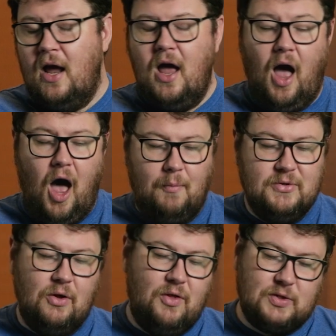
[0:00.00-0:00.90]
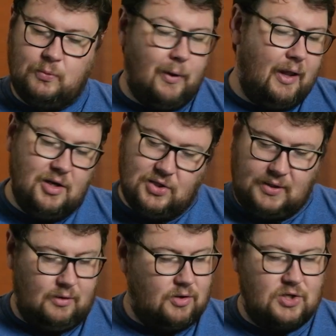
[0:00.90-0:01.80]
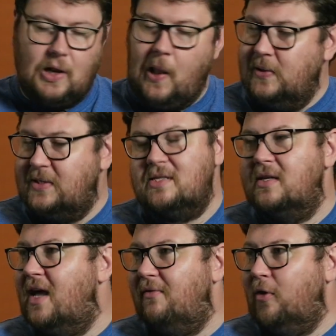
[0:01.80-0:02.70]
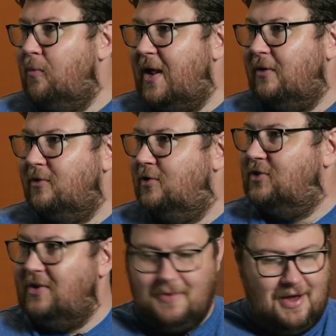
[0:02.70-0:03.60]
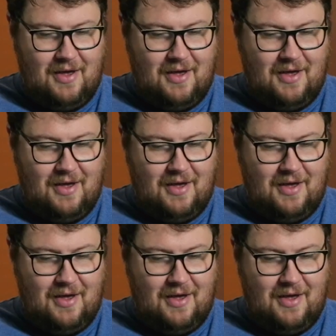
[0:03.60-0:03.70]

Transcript: So this really just closes the dev loop down to just a